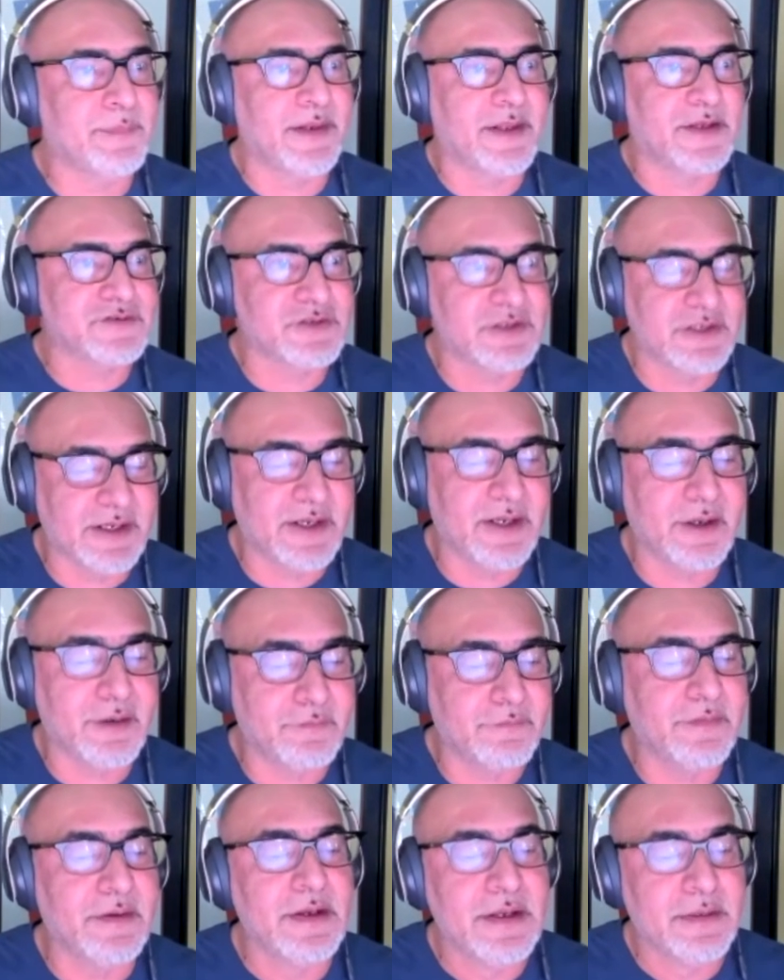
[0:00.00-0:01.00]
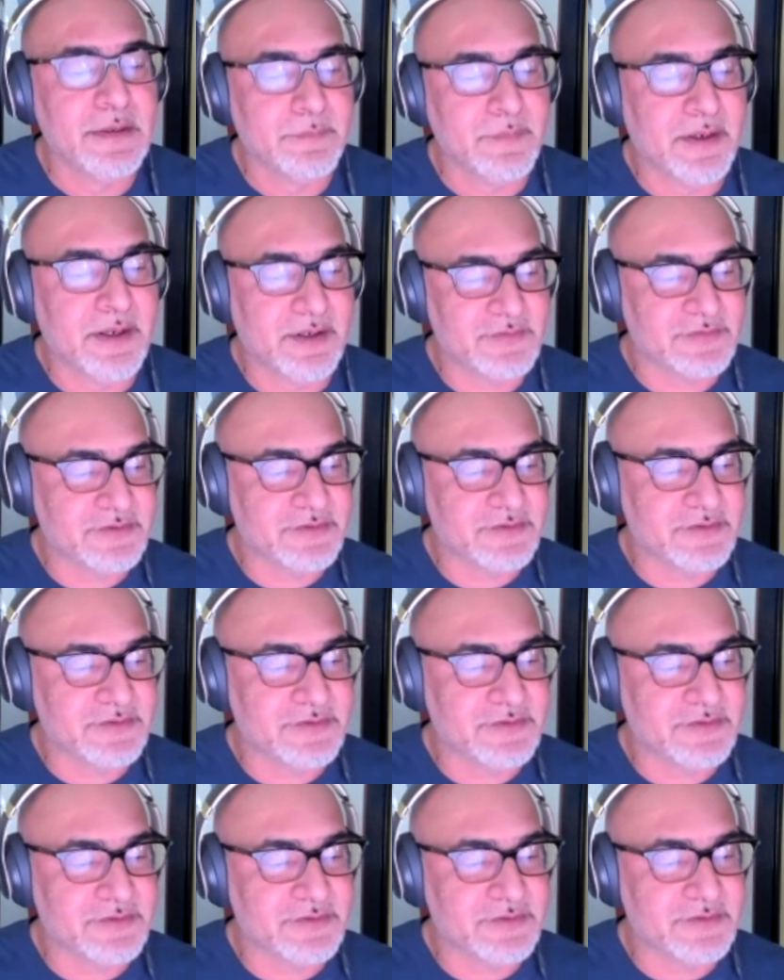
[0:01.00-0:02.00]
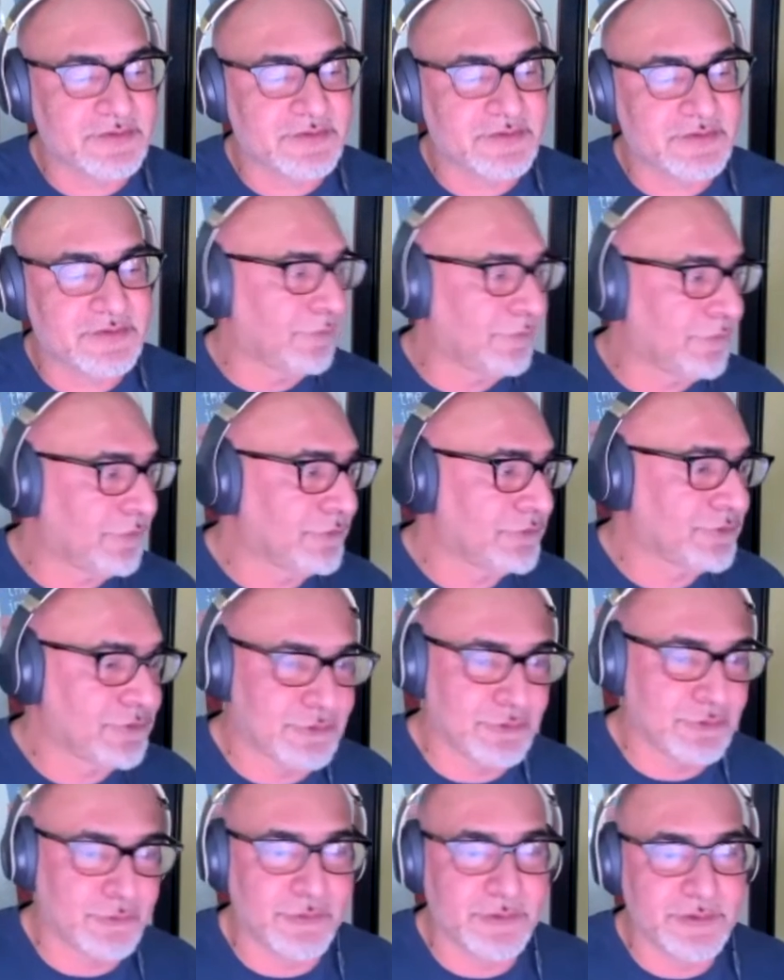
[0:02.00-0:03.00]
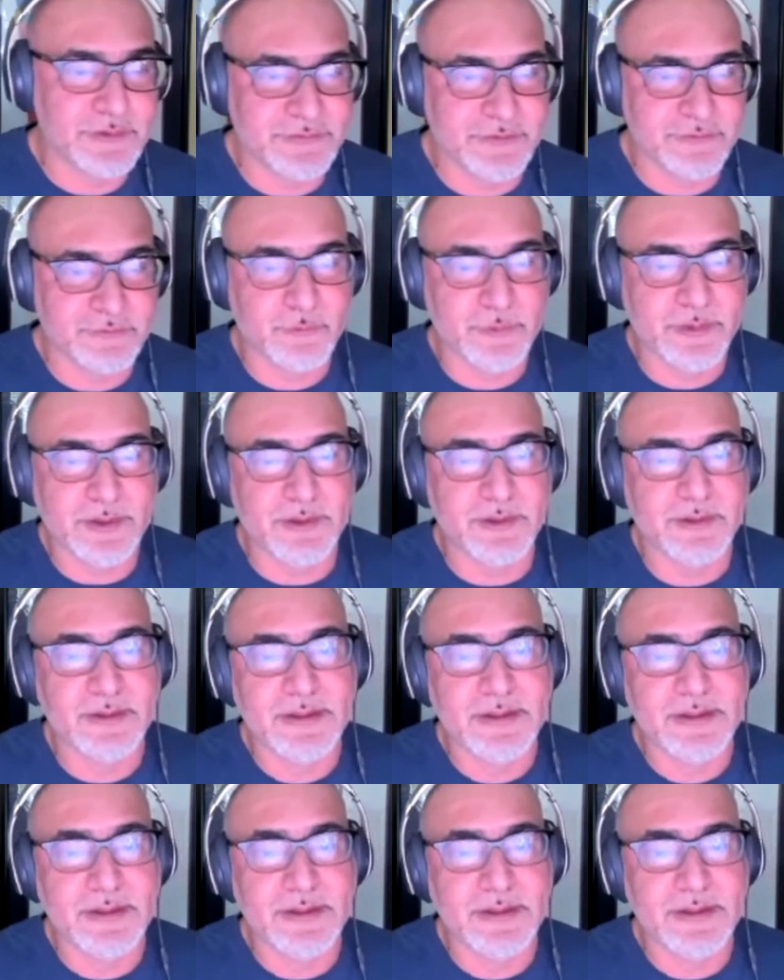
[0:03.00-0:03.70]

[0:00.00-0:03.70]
actually have been asking. We have a lot of MLflow tutorials as well.